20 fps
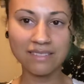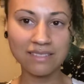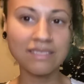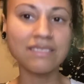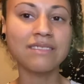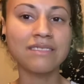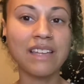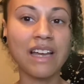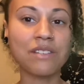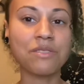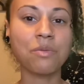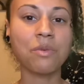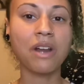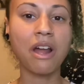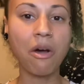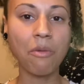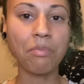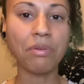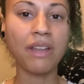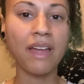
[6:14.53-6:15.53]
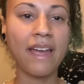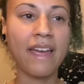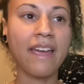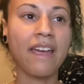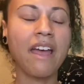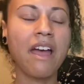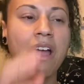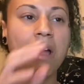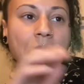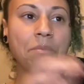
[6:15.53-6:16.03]
that's what I'll
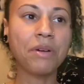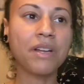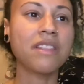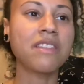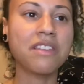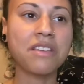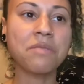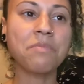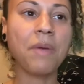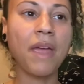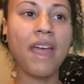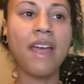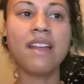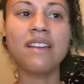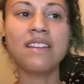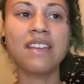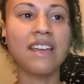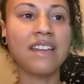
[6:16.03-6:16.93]
play. But this band